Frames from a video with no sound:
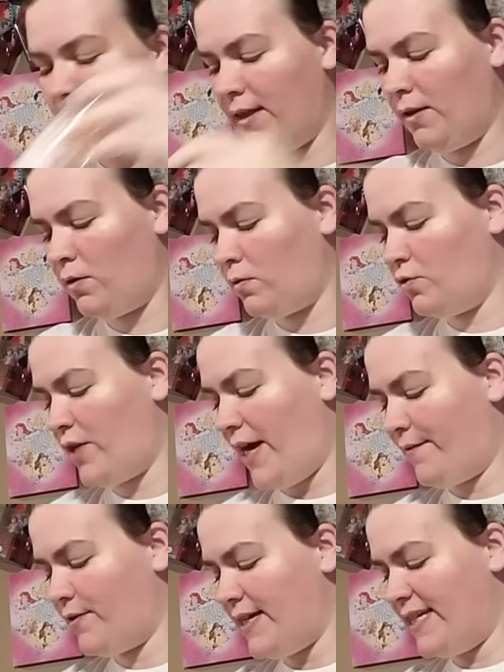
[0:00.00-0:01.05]
a little
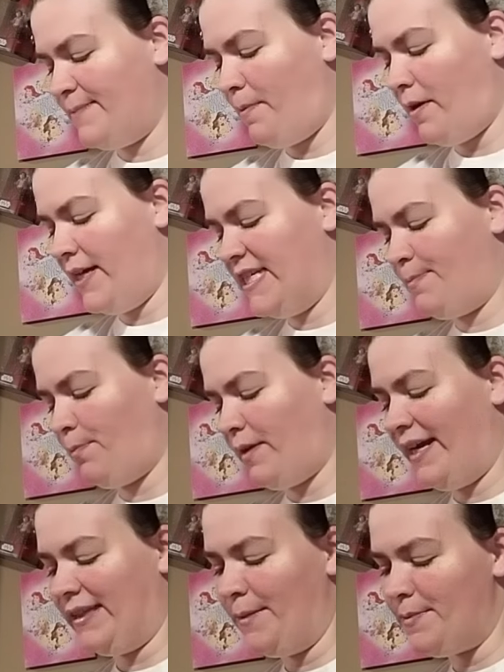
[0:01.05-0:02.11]
travel size body
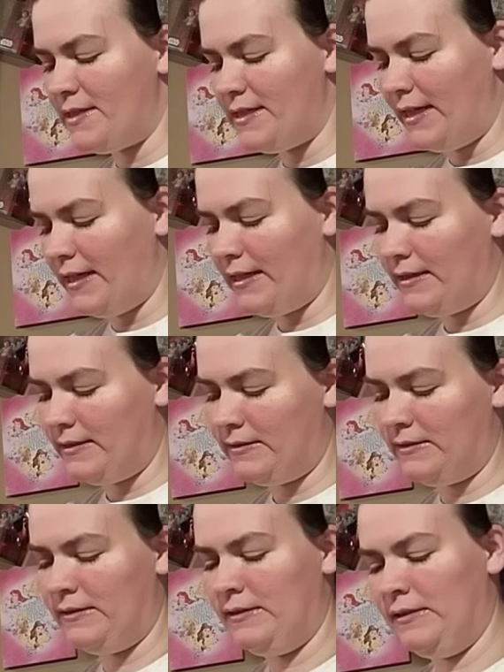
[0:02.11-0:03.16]
spray, a lipstick,
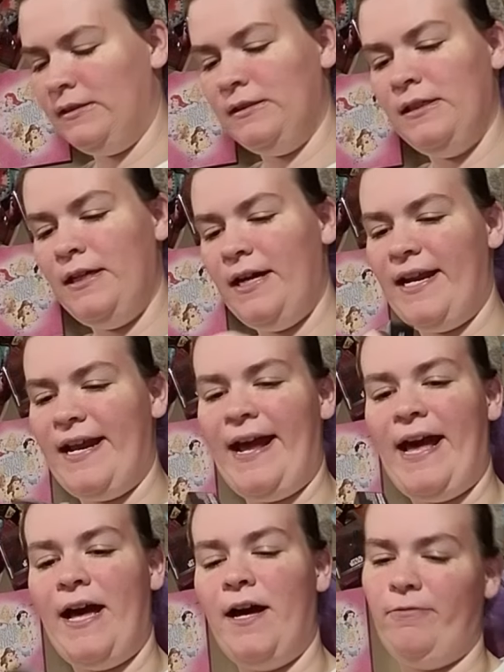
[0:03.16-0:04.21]
and I
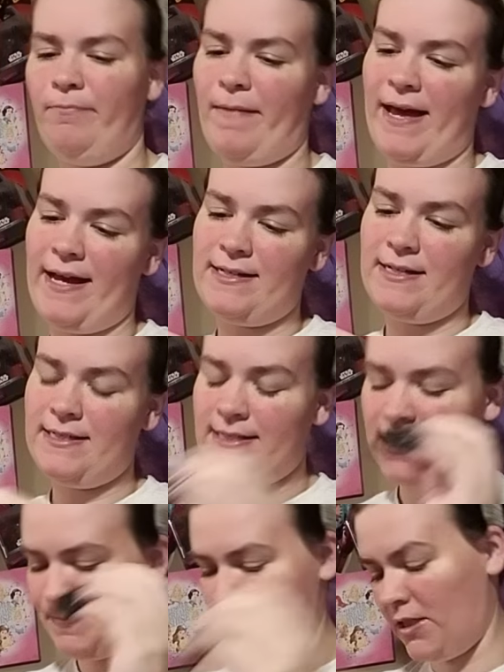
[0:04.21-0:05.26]
have MAC
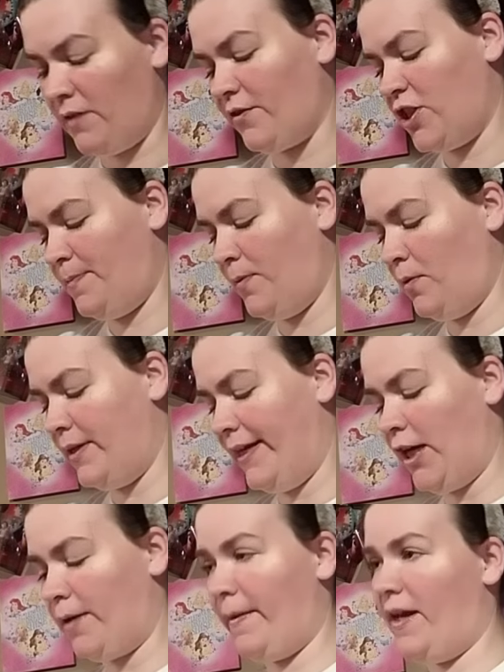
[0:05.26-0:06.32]
Silver Spoon in
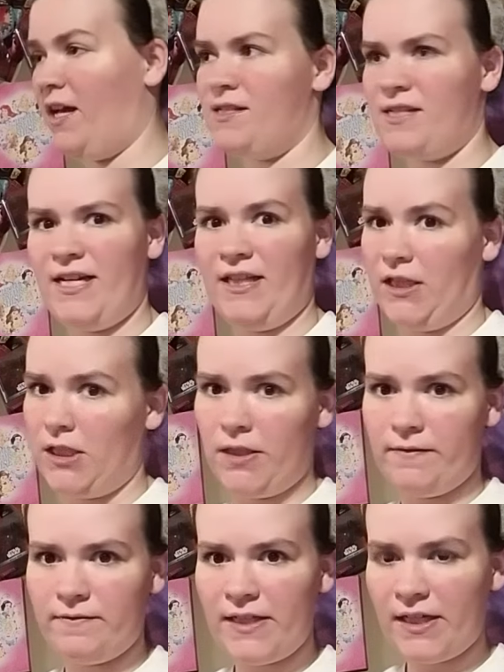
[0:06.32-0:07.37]
here because I
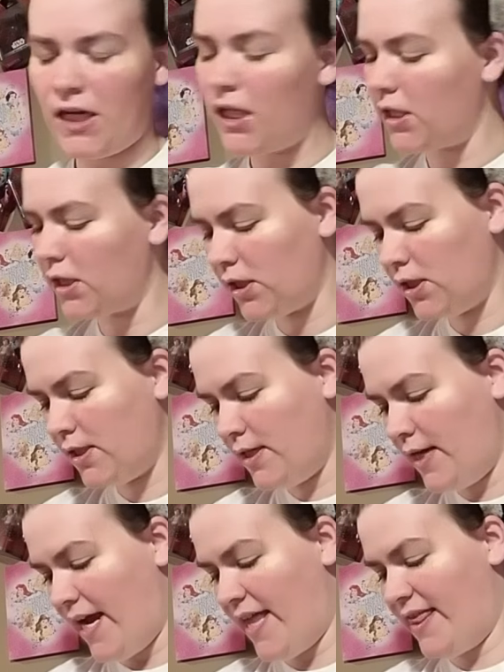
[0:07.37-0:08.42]
love that color,
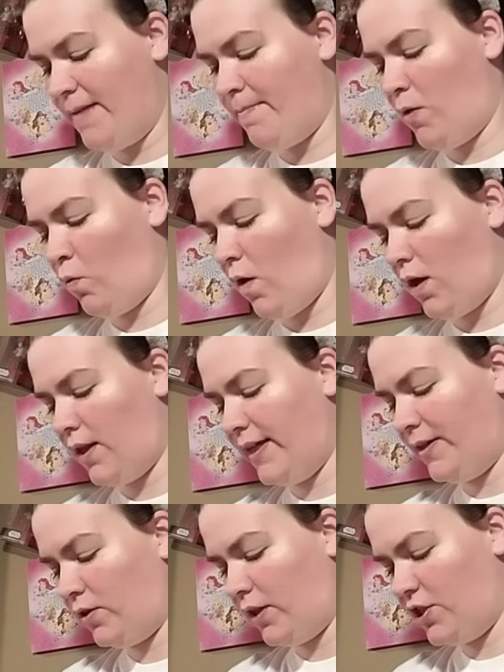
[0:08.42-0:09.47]
and then my wallet
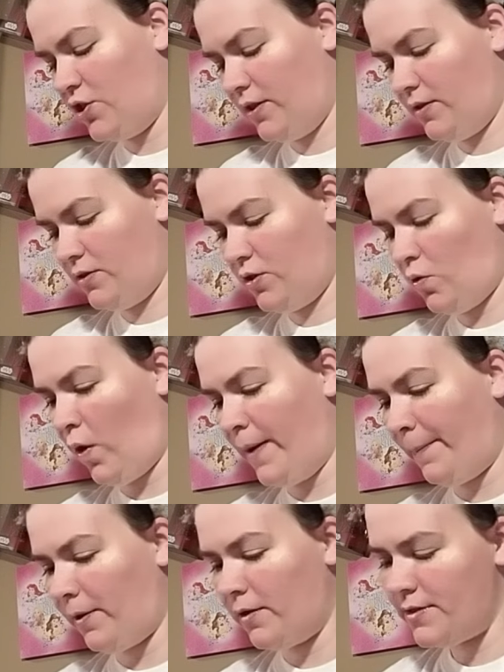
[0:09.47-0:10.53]
and
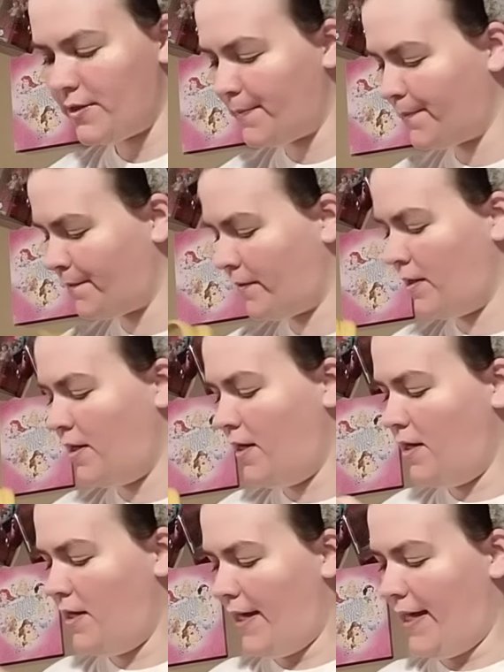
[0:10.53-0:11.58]
coin purse.
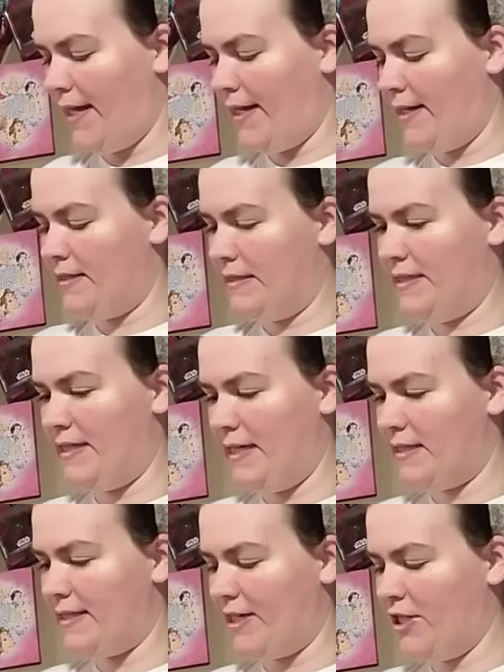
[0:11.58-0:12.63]
And
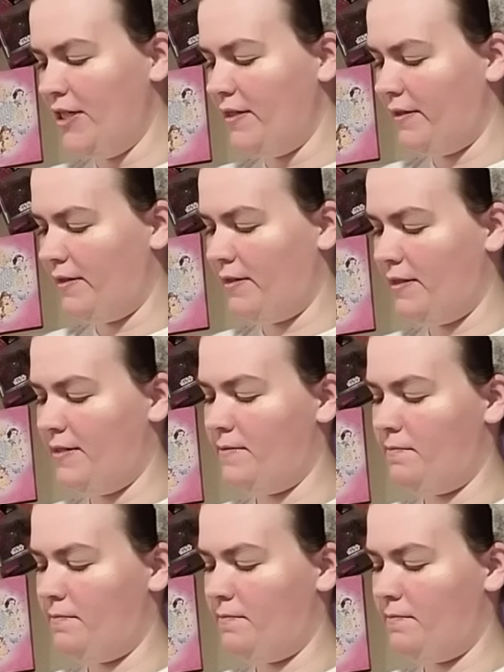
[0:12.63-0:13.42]
since I couldn't